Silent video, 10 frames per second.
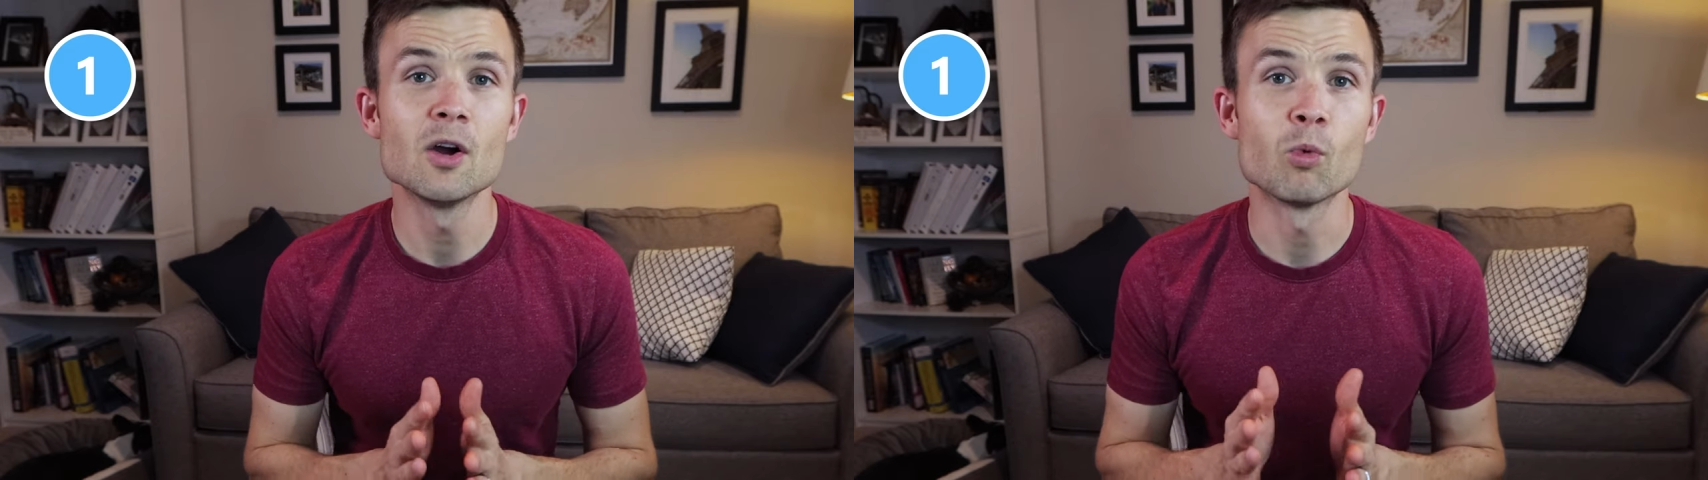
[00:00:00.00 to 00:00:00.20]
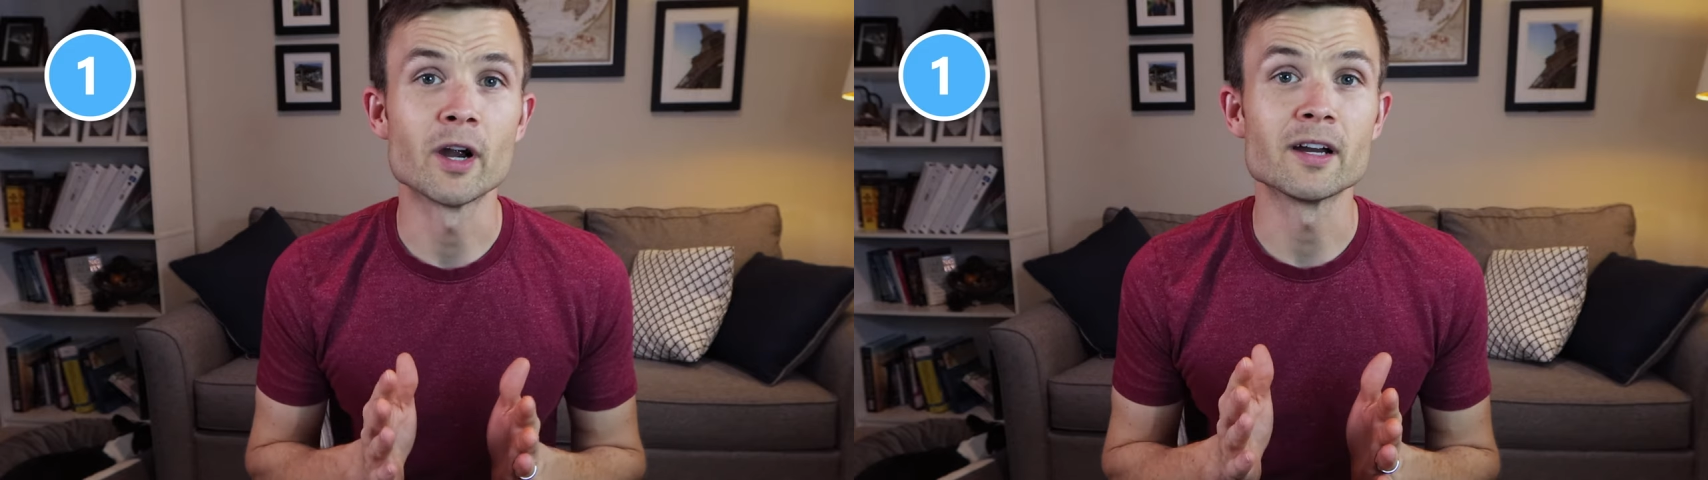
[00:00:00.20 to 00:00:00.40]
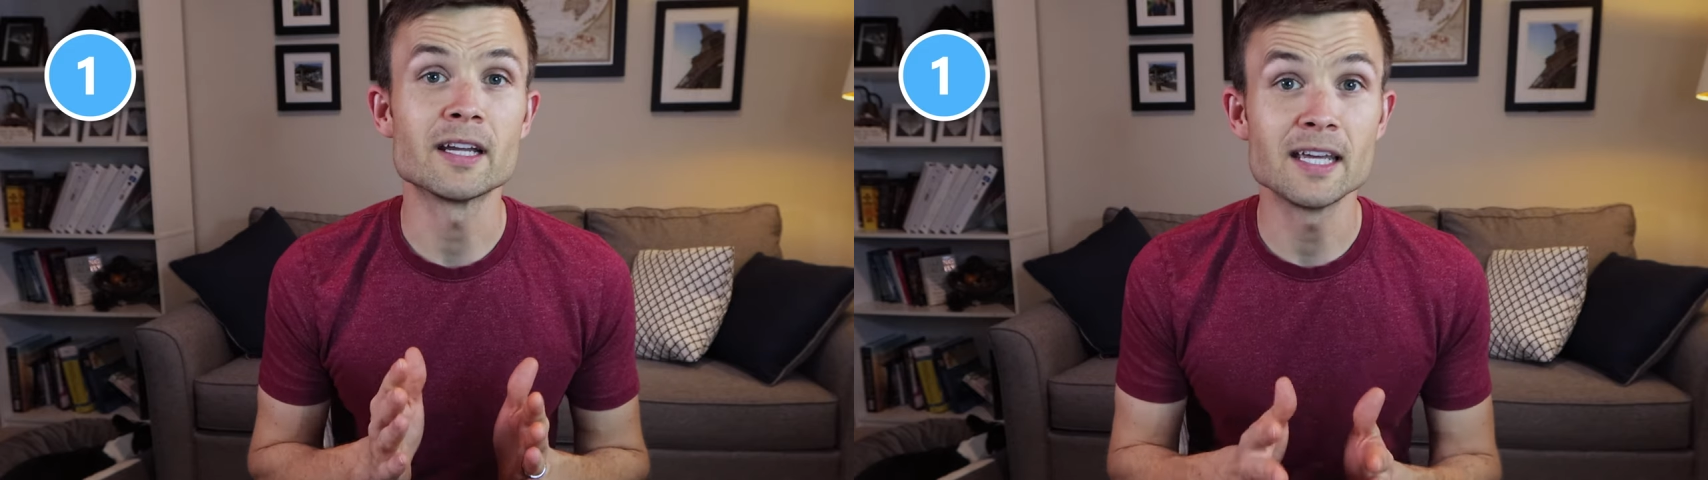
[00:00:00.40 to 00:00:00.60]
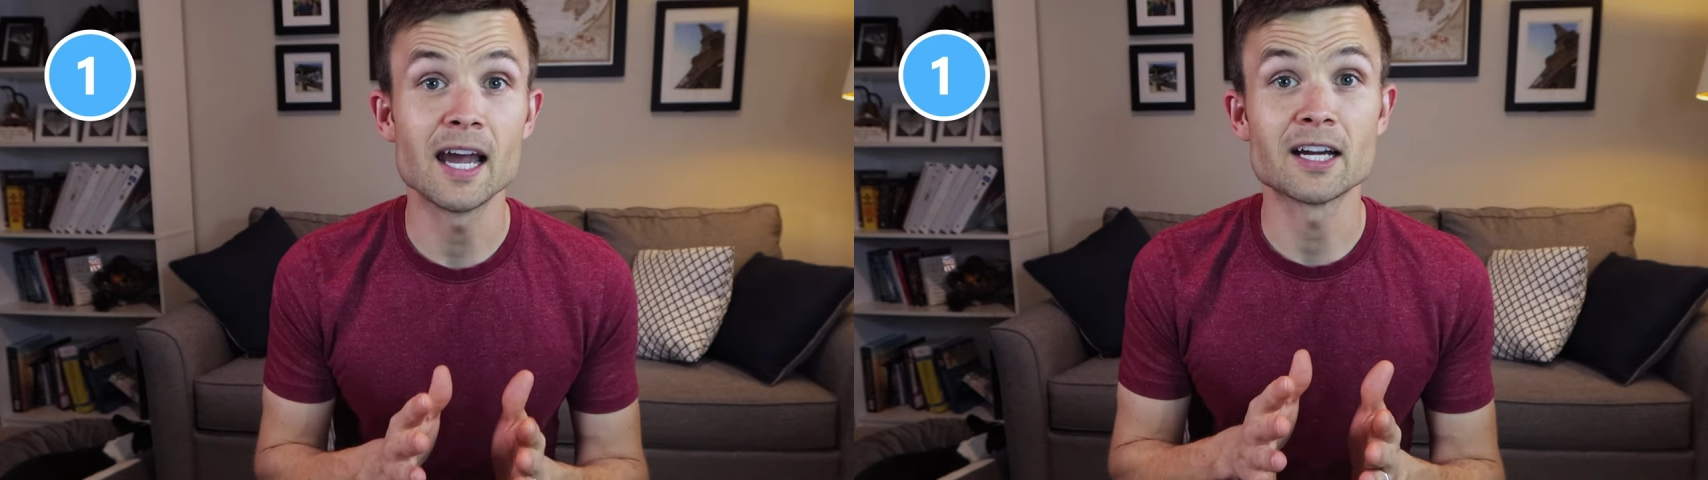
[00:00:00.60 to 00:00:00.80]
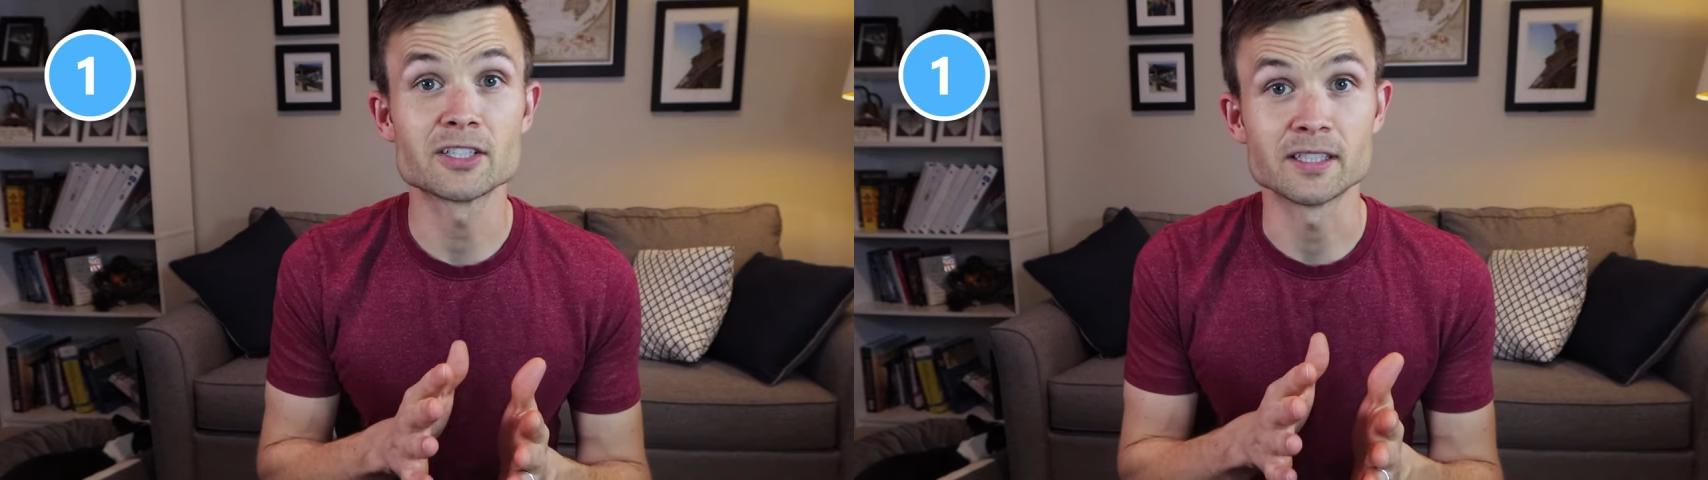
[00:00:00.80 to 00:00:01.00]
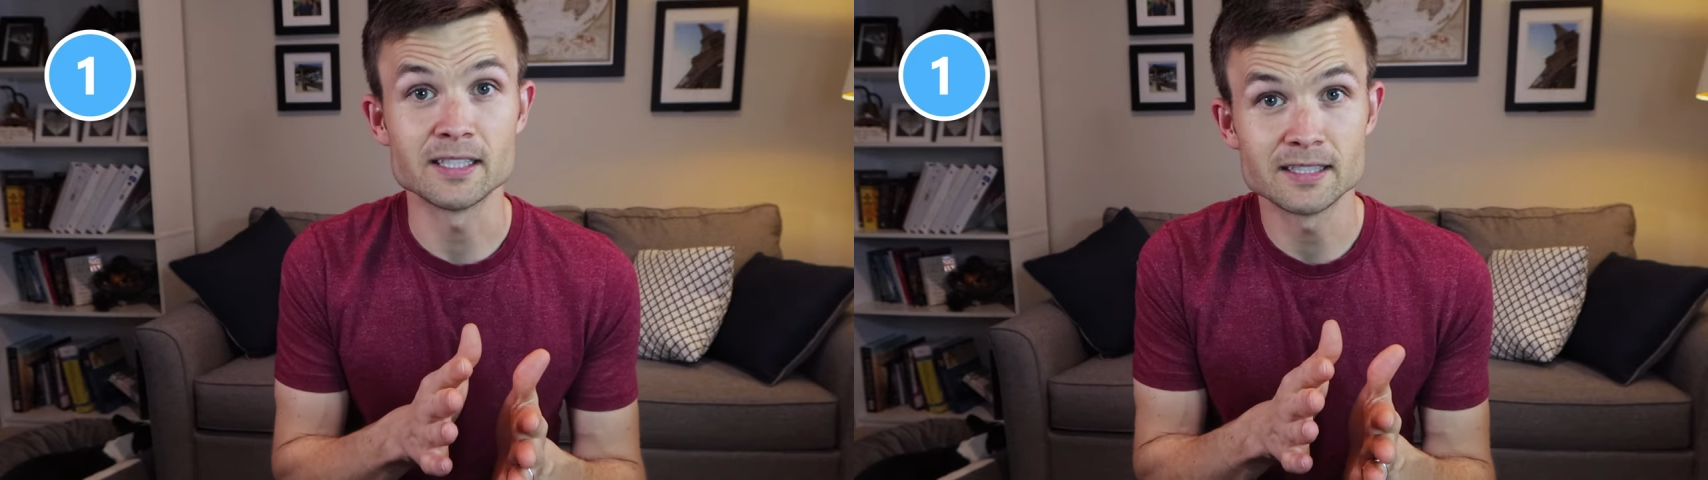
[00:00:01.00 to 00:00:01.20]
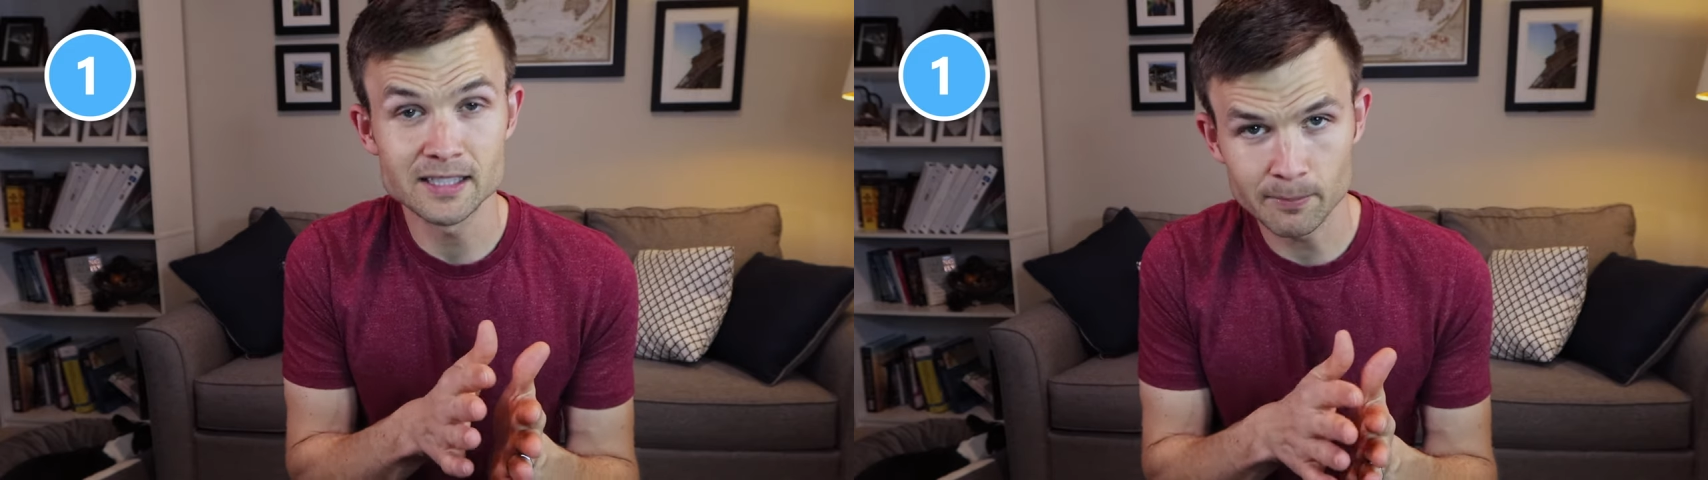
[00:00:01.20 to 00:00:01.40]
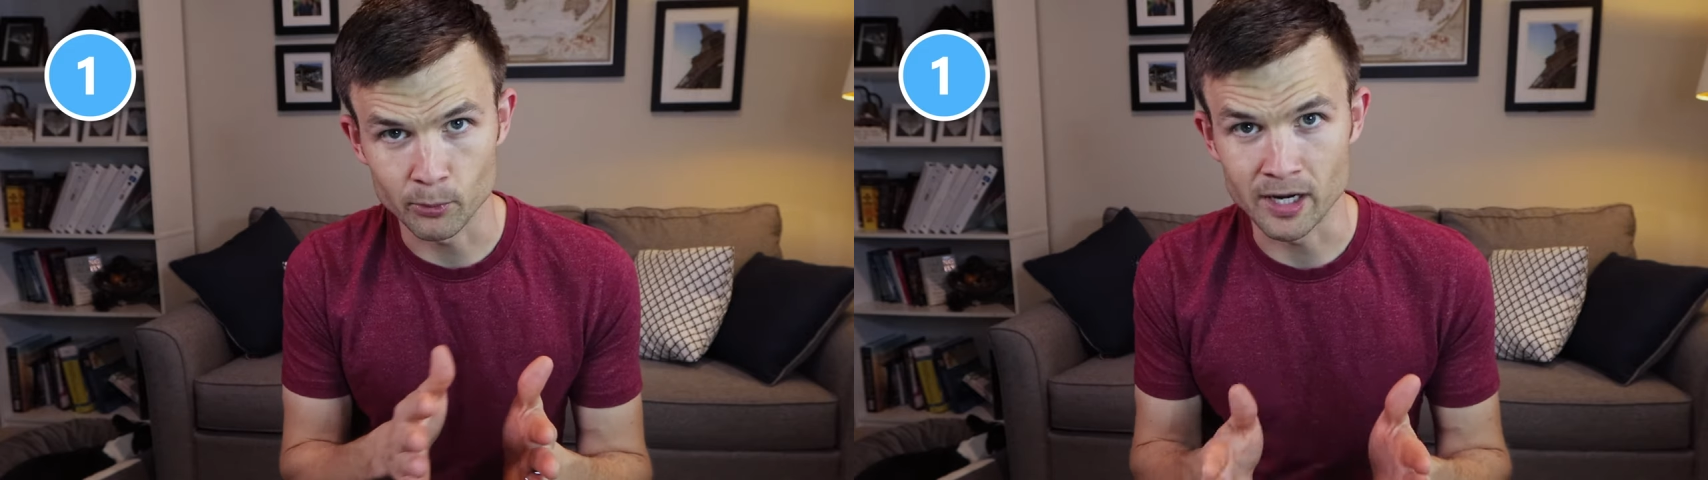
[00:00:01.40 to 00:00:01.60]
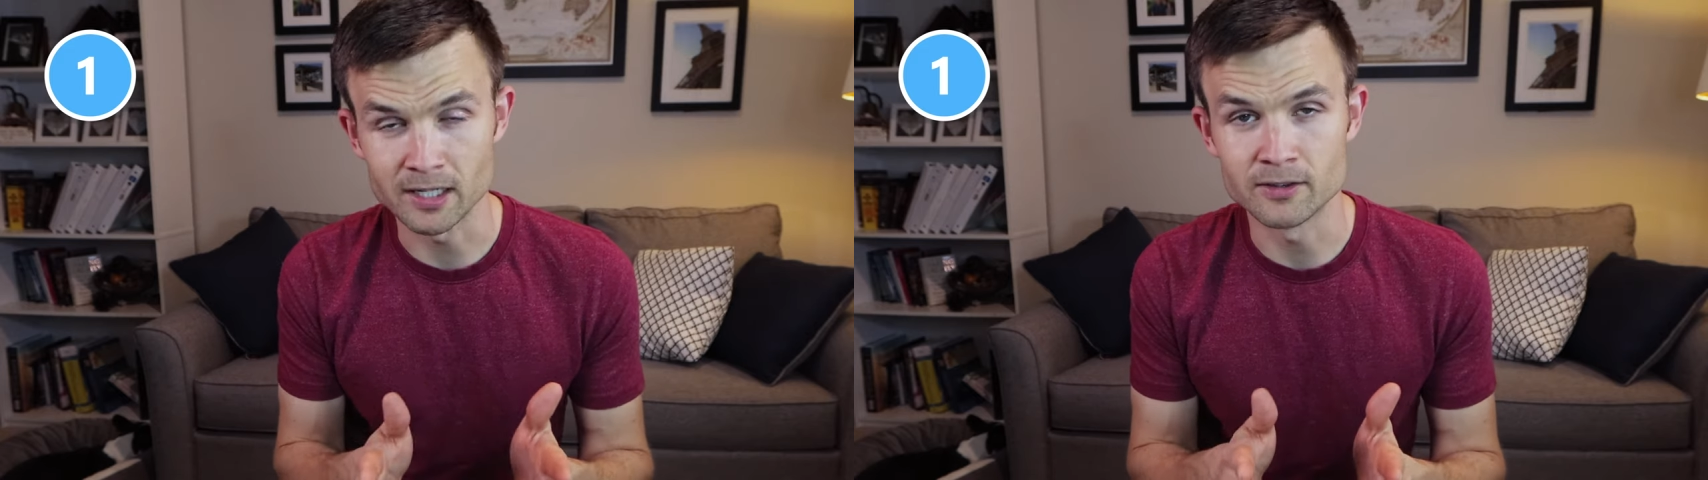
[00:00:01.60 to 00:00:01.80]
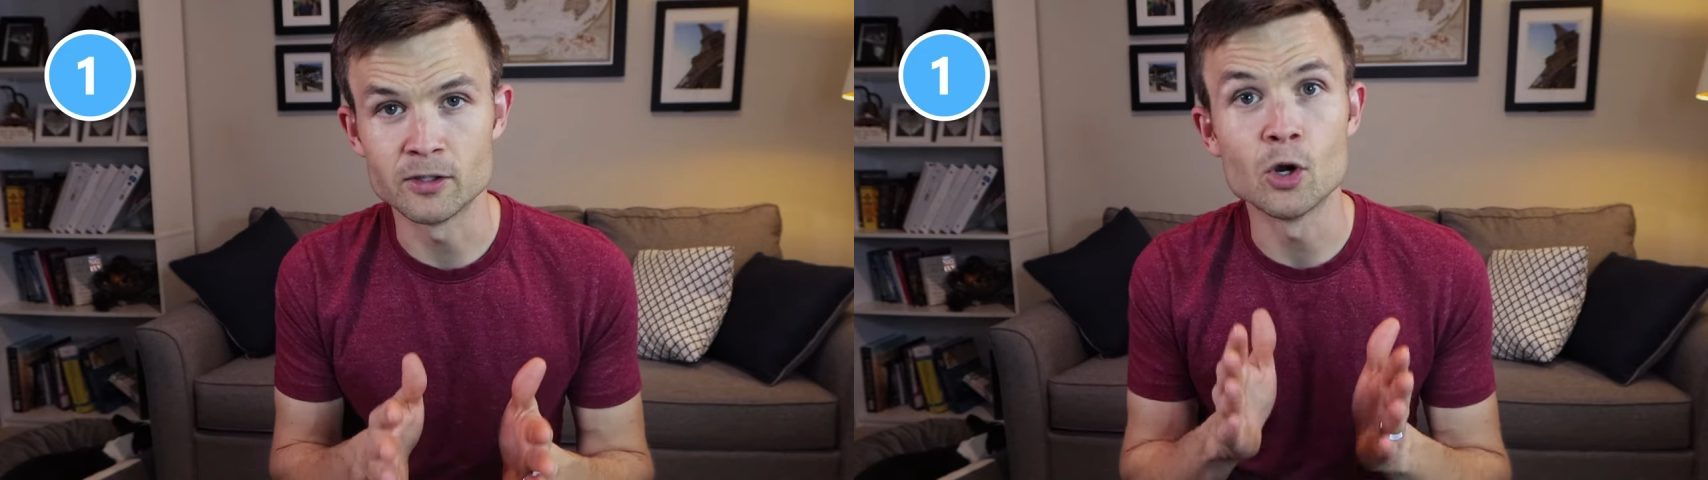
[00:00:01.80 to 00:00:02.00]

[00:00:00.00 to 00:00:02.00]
where he actually separated